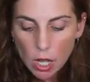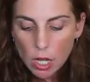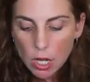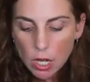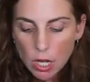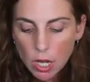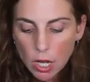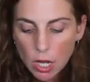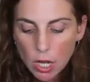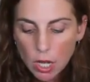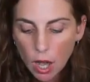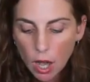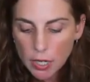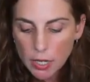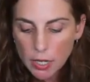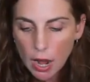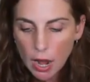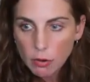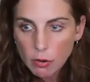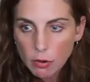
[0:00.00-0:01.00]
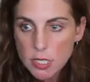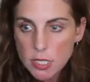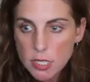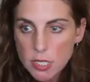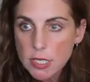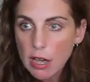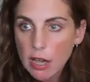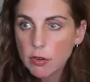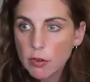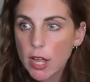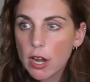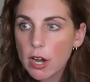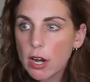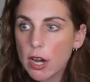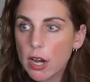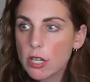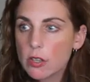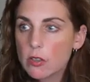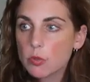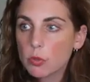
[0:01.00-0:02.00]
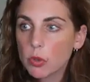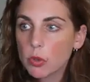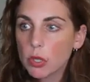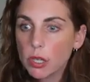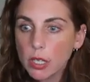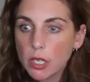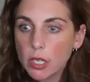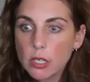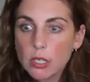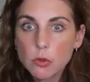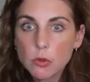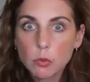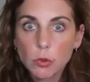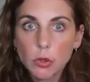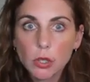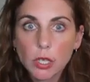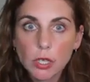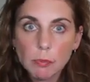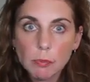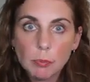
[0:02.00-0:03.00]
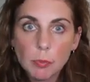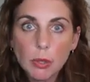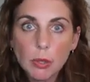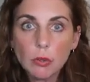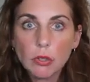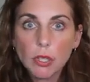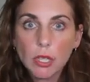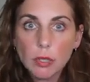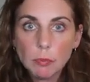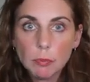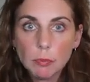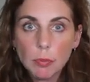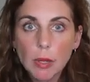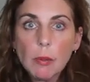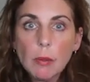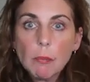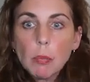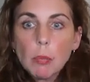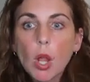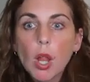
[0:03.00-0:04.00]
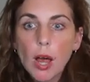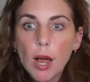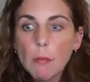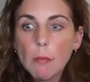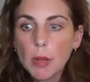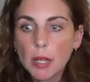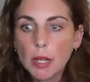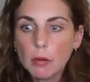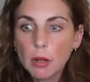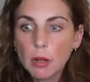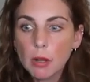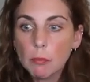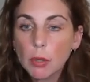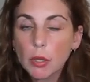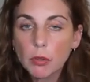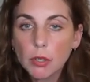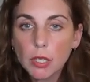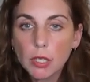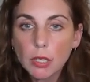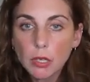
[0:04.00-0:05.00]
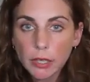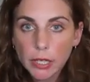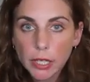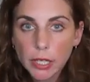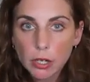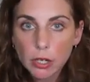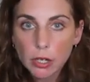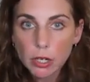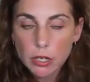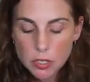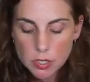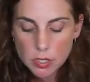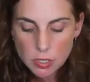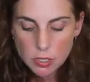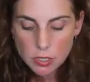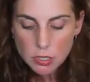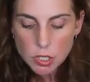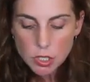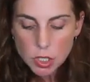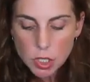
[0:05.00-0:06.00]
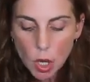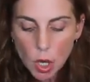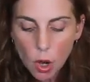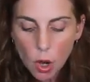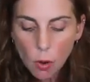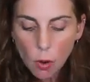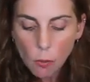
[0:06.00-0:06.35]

And now as a Sapphire, it's really, really building people up and building leaders. So